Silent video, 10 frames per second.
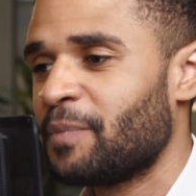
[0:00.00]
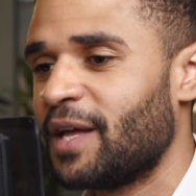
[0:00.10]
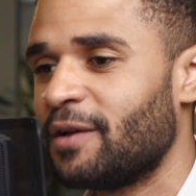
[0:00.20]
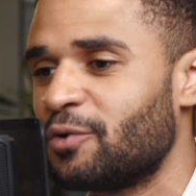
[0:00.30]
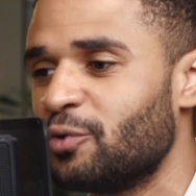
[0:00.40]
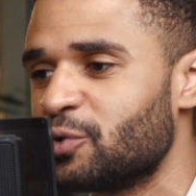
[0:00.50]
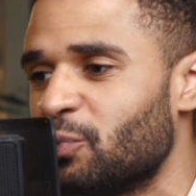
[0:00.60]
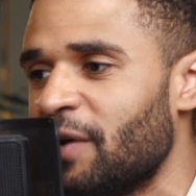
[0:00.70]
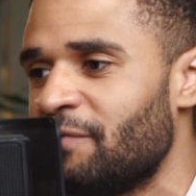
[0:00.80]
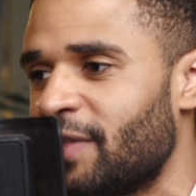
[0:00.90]
And of
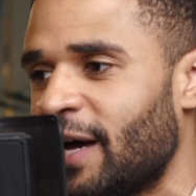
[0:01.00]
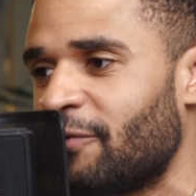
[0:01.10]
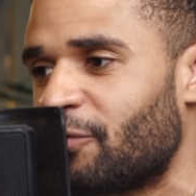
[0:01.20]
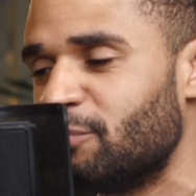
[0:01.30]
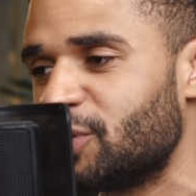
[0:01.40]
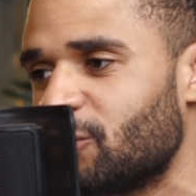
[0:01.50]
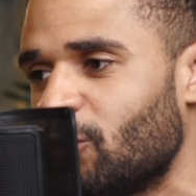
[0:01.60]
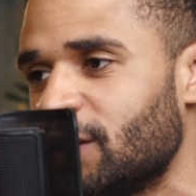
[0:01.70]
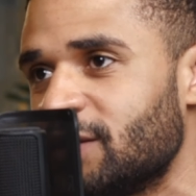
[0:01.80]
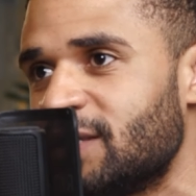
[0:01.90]
course, with that, from just
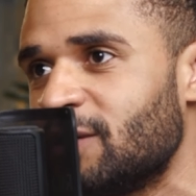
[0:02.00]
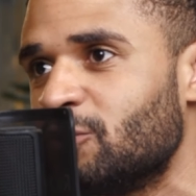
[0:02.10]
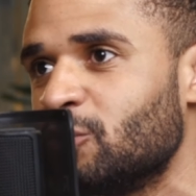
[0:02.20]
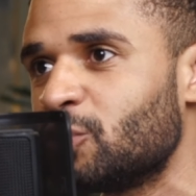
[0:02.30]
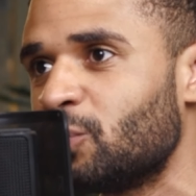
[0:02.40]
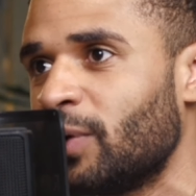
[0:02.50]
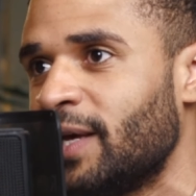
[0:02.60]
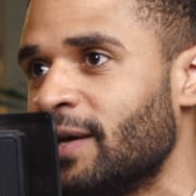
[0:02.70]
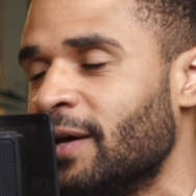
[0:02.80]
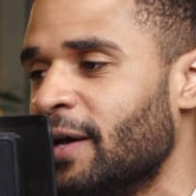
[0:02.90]
one single
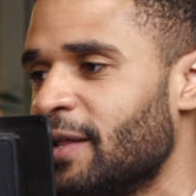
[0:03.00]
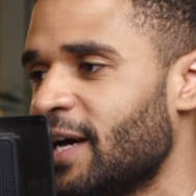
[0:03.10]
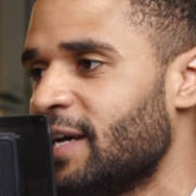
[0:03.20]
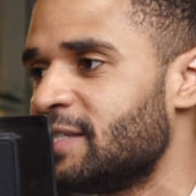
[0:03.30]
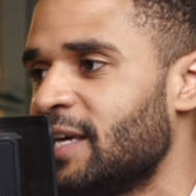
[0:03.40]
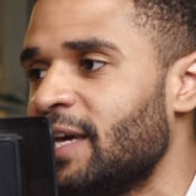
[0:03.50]
tweet, that is